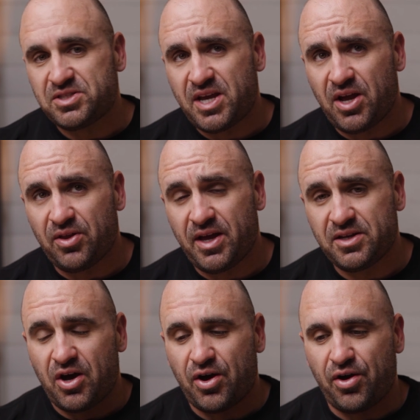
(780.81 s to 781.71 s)
tail
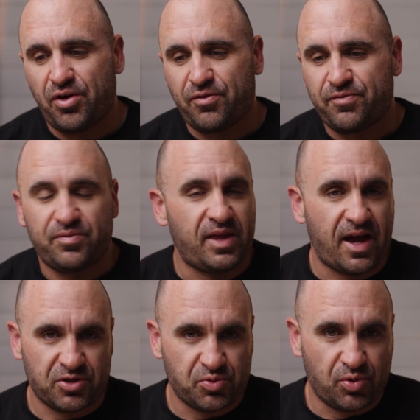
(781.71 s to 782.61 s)
end of the
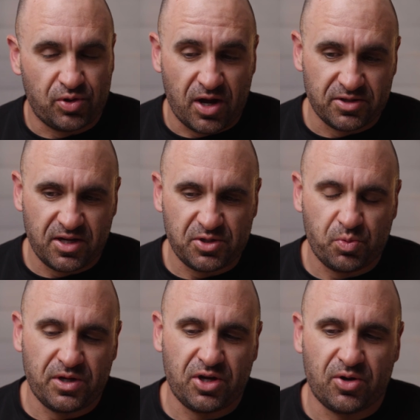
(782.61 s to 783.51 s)
actual context
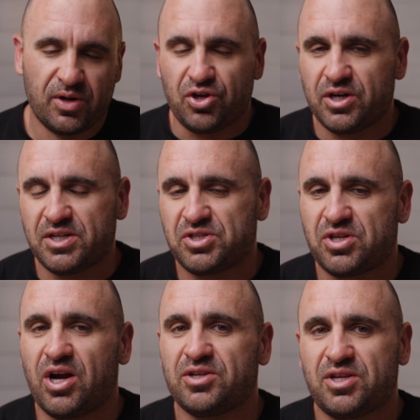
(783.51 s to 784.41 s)
window, you're going to
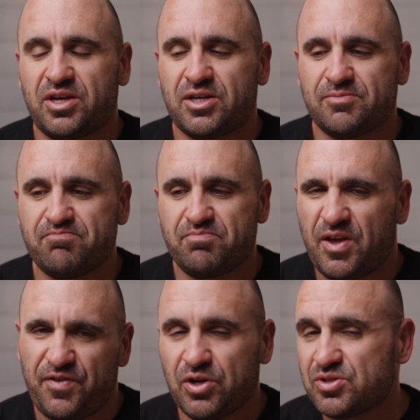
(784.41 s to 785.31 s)
start to,
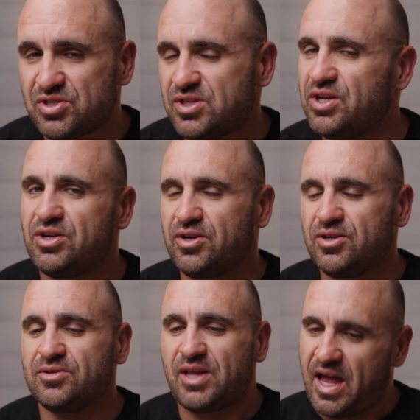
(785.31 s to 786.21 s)
if you don't
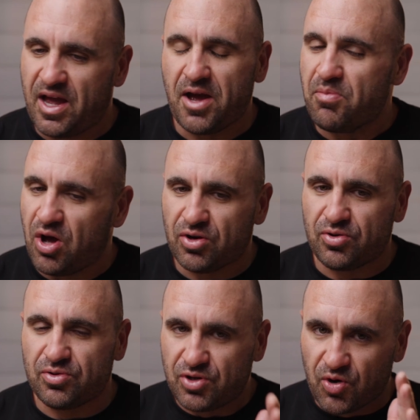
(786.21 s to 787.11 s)
steer the AI
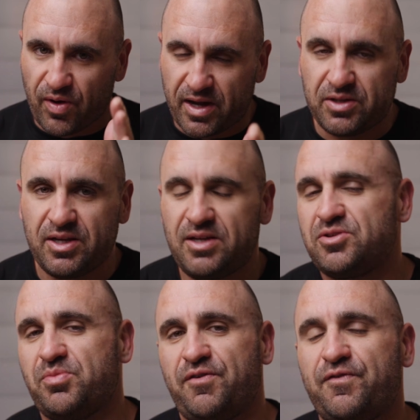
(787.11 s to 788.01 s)
model correctly
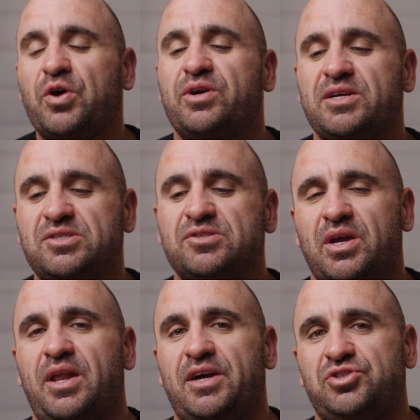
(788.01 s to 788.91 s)
to be focused,
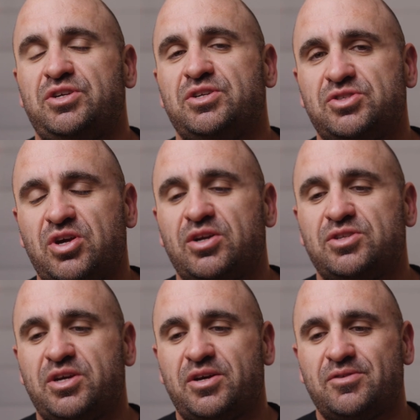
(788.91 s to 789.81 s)
it actually could start
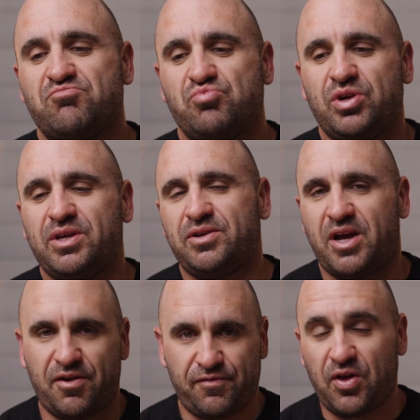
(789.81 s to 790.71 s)
to really
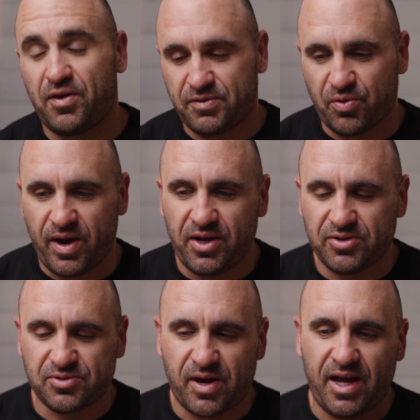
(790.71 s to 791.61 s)
kind of fall off the
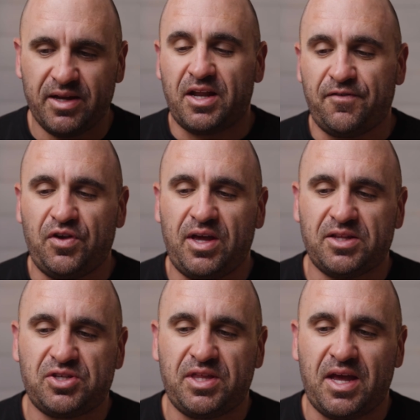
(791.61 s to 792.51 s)
rails, right? And if you get
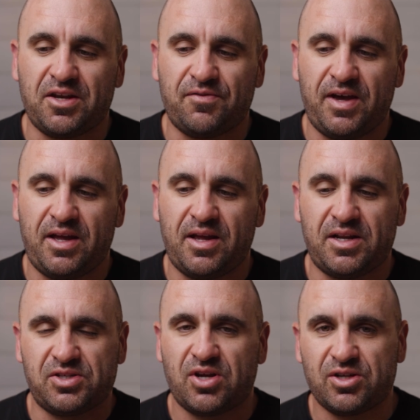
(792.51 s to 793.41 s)
to the end of it and
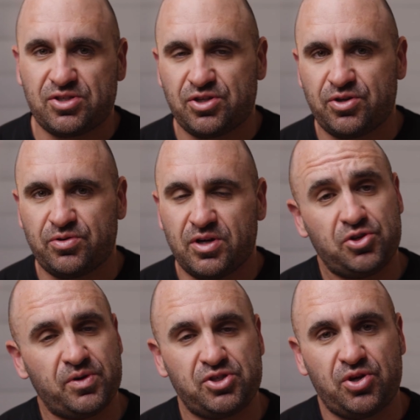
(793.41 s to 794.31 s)
it starts to
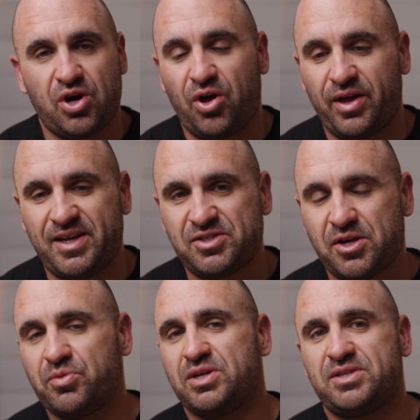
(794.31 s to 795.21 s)
do what you call a
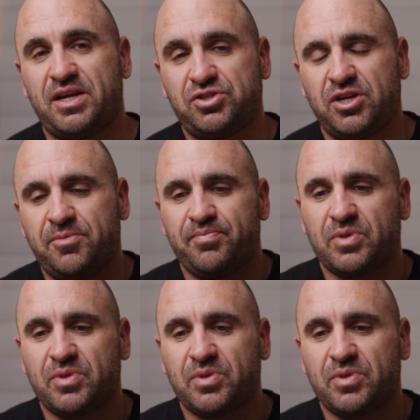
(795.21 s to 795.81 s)
summarization